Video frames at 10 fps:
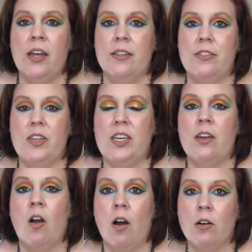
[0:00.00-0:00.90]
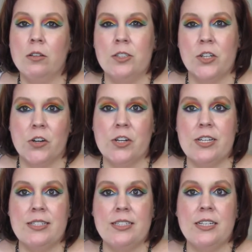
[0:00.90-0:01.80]
the
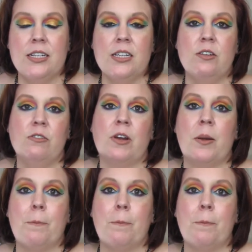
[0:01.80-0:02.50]
Alternative